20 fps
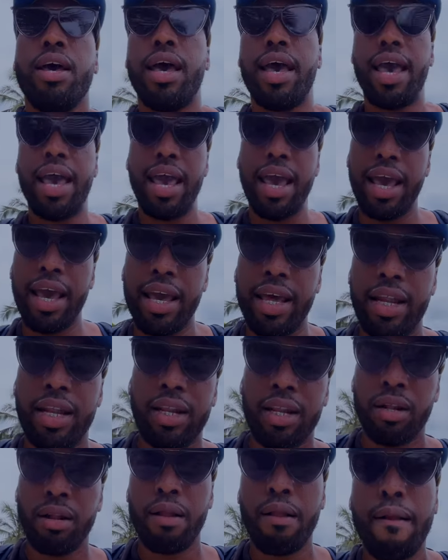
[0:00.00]
And
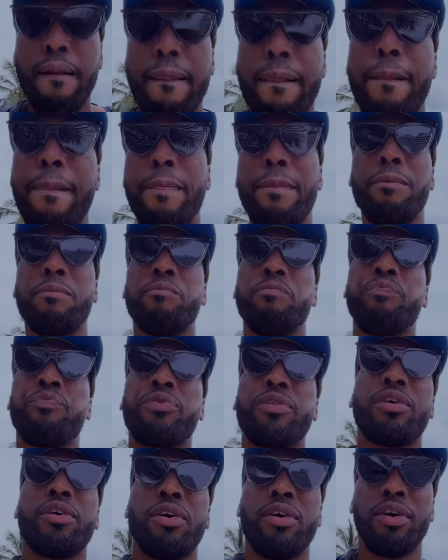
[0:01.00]

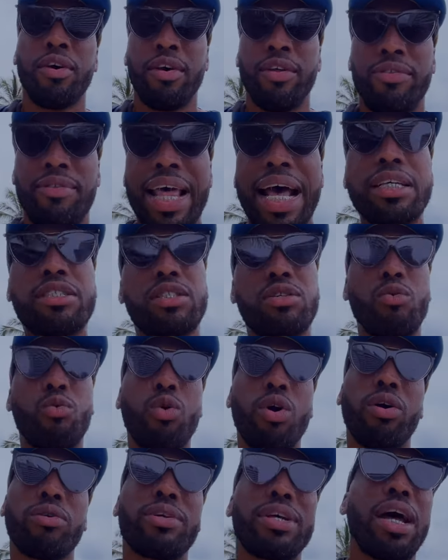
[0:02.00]
that's the
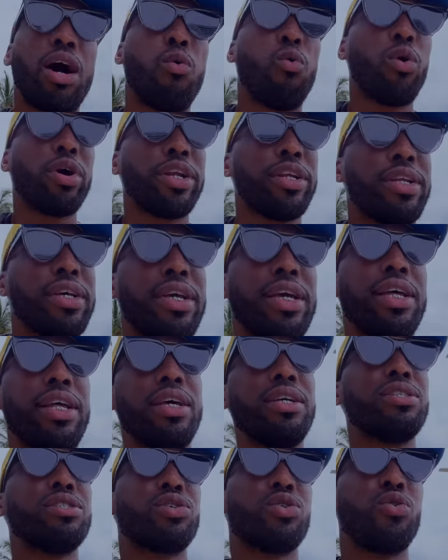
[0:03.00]
world that I wanted to get
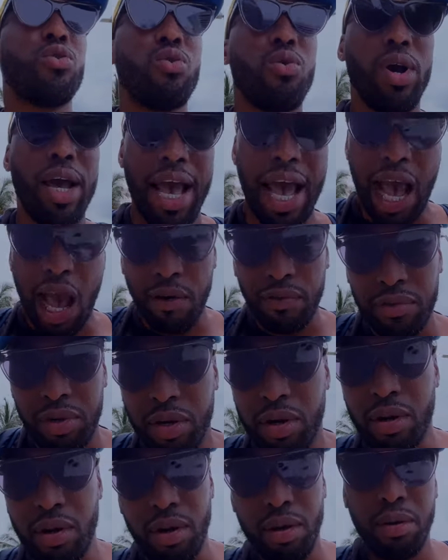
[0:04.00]
into
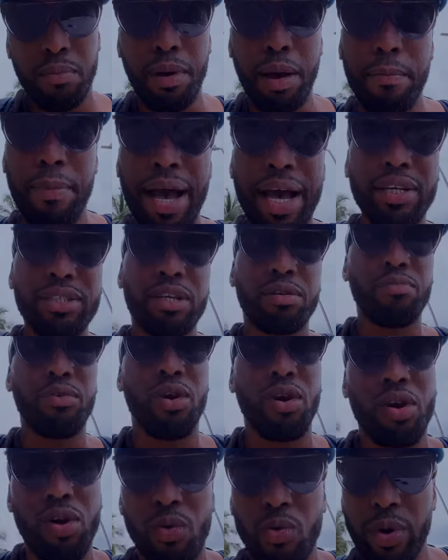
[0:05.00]
after my basketball
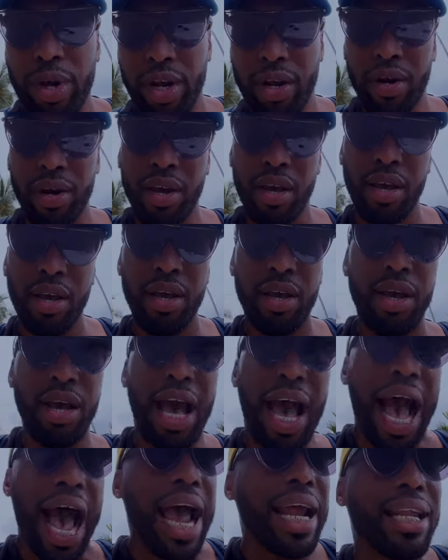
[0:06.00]
career.
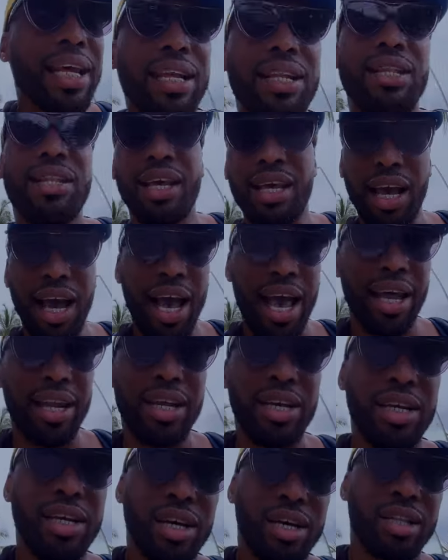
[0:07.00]
I didn't think I had
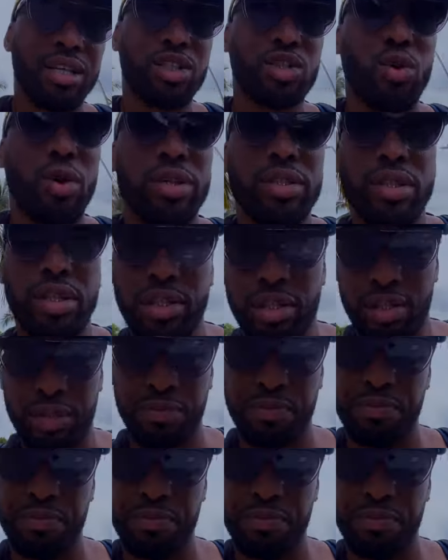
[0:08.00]
any other choices.